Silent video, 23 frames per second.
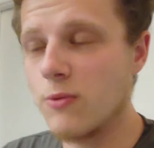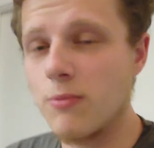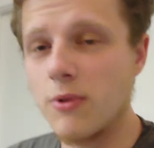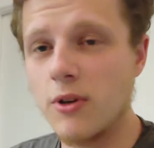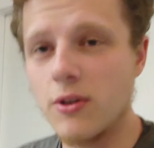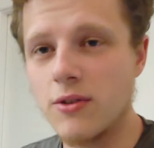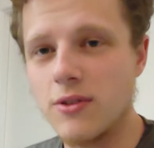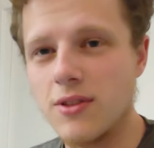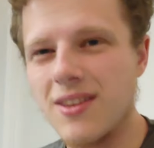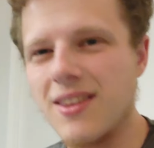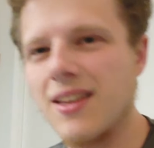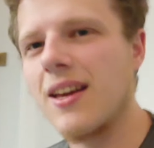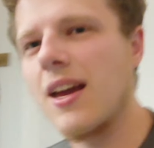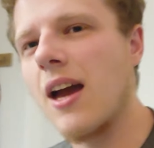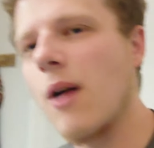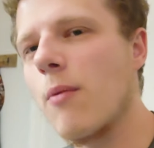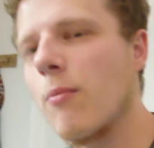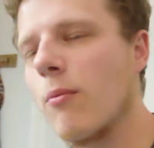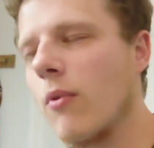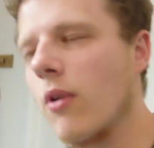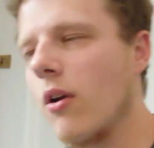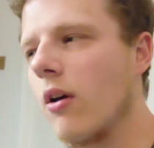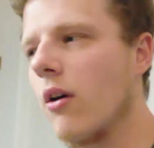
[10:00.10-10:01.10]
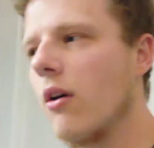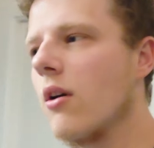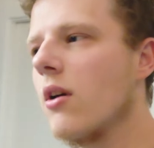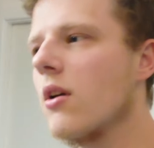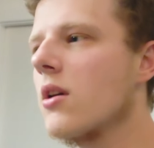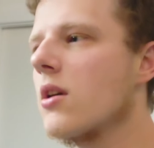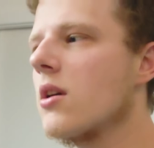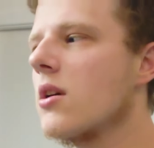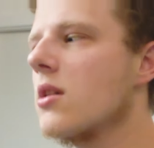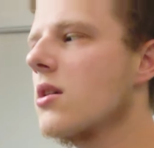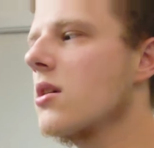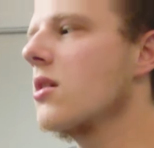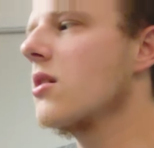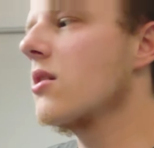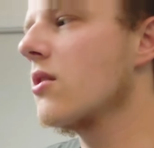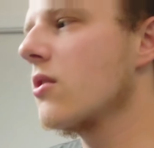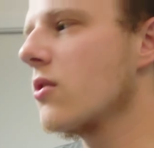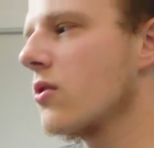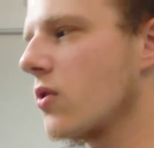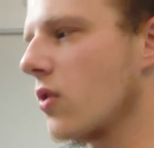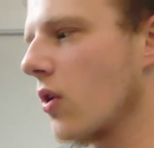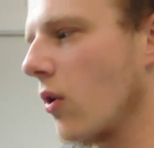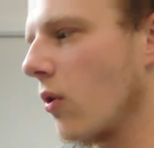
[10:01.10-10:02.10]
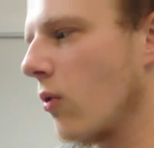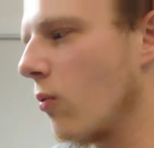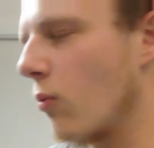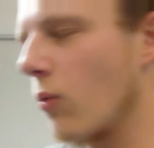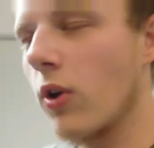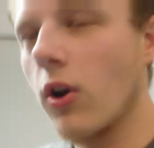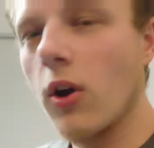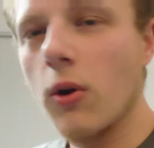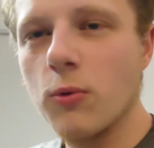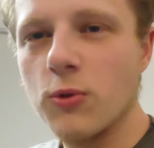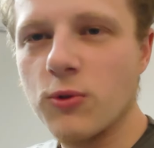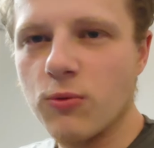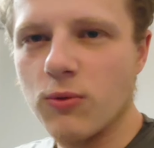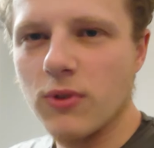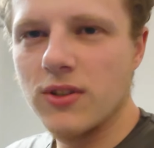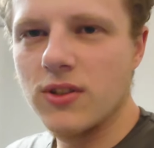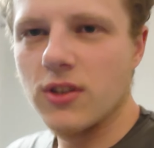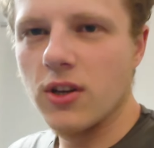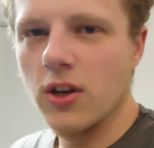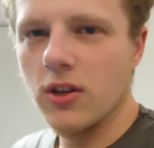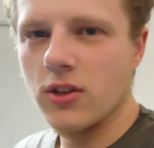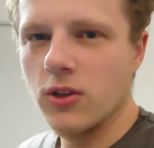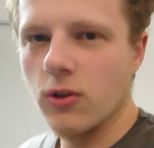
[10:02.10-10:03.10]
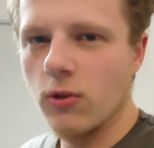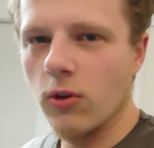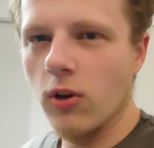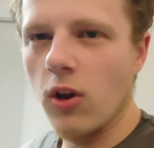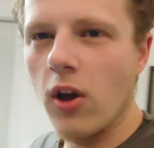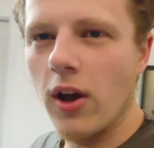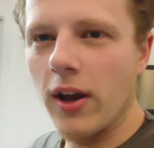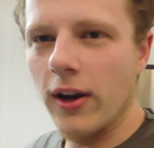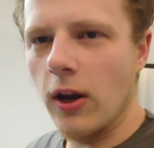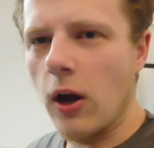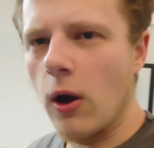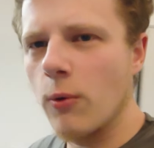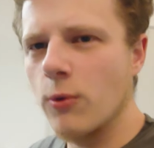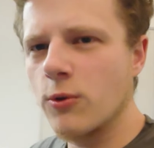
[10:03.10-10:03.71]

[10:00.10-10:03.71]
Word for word: was because of the camera. So when I was researching online,